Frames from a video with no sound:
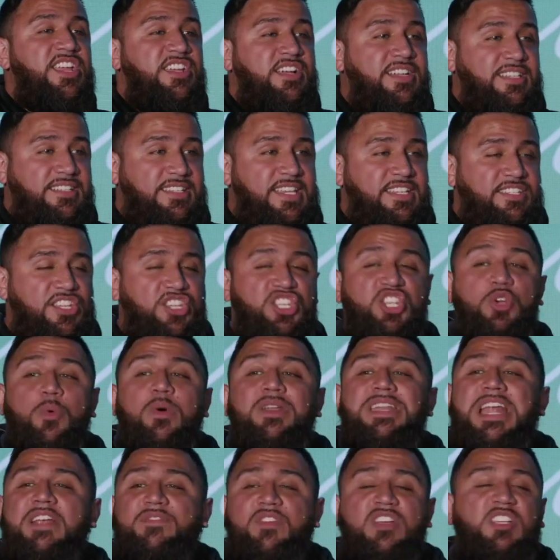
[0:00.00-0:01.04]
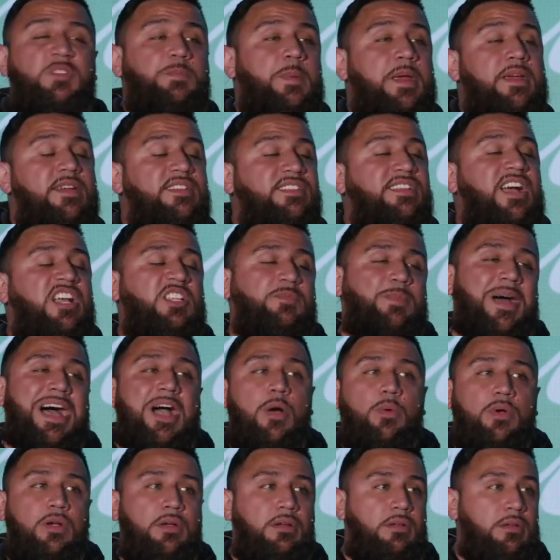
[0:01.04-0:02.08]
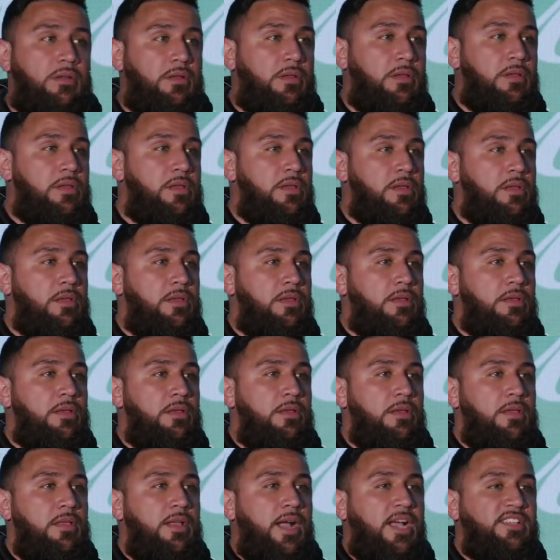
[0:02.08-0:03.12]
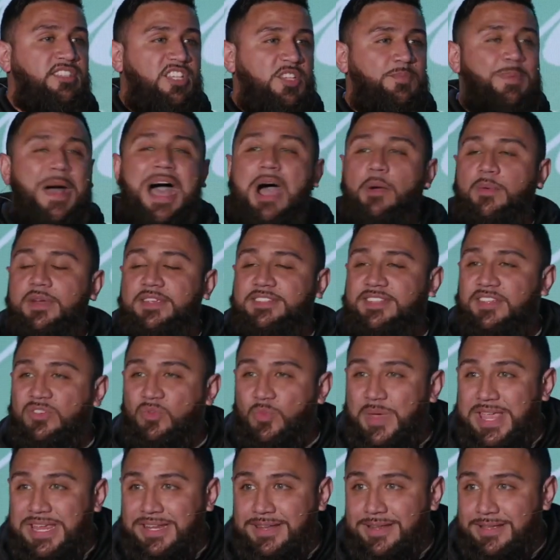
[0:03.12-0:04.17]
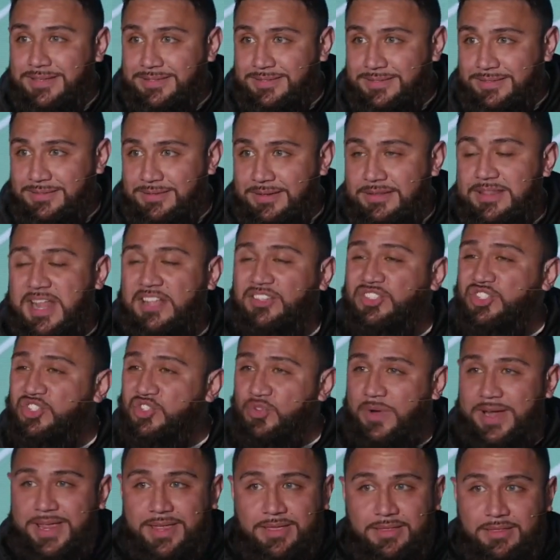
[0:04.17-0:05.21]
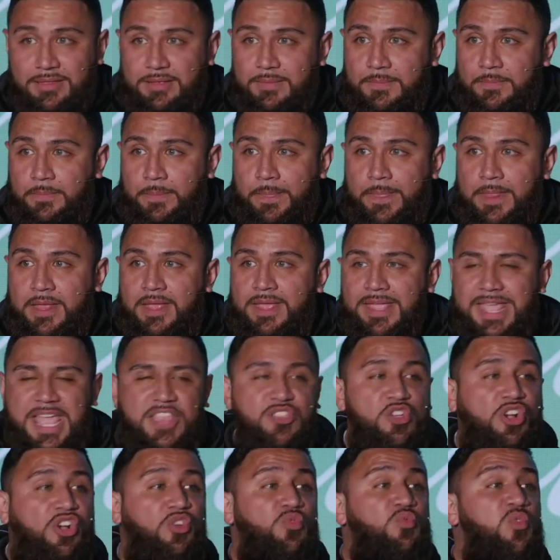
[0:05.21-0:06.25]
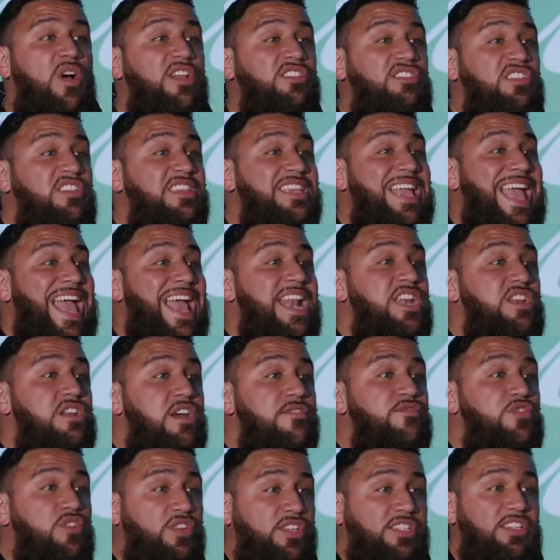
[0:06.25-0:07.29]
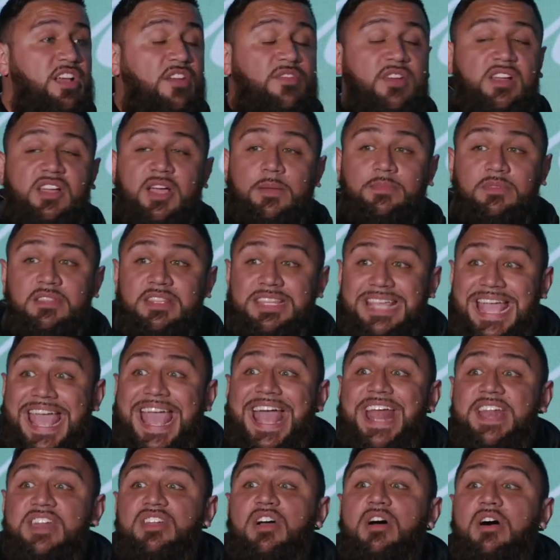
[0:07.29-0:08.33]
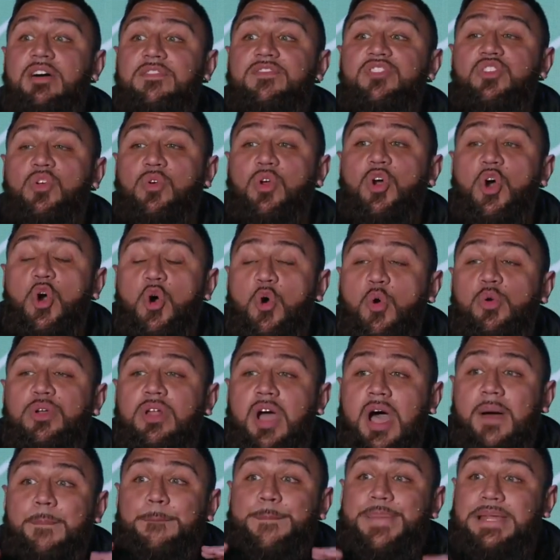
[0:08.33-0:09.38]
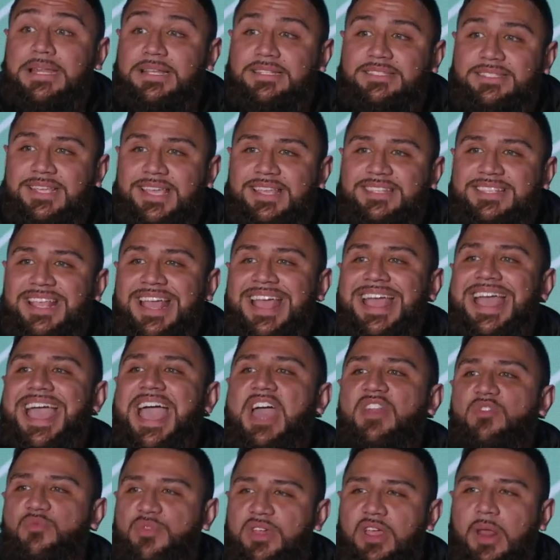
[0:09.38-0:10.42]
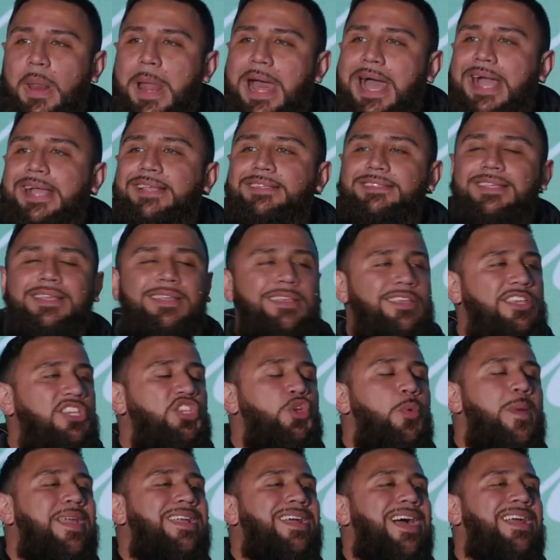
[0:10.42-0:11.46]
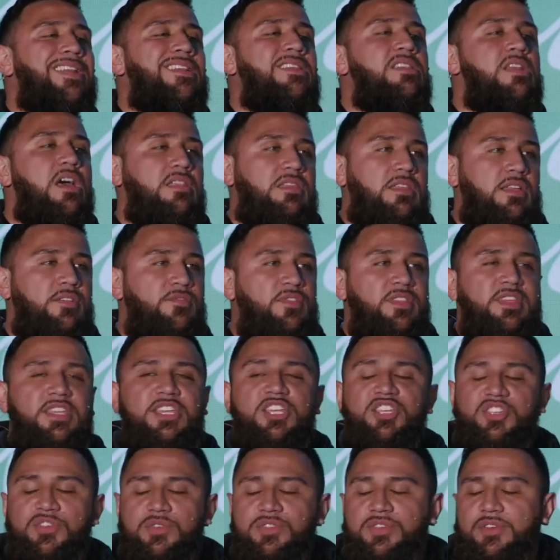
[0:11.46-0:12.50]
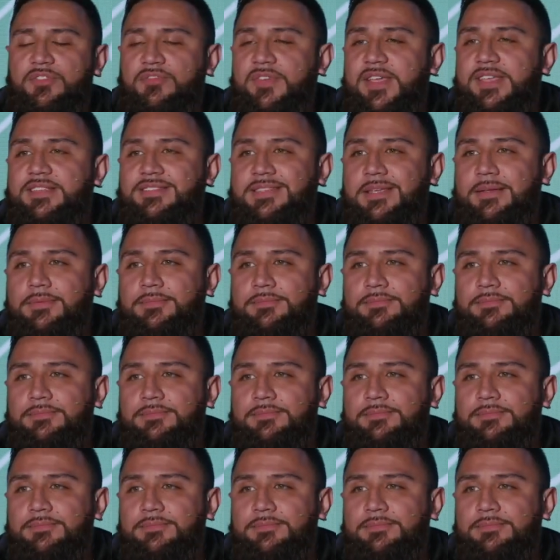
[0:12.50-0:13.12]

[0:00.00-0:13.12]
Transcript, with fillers: good seasons, you will never experience God's power. Because his power is in weakness, not strength. And you could run to the end of yourself and come to the end of your own abilities and realize you ain't got nothing for the issues you're facing.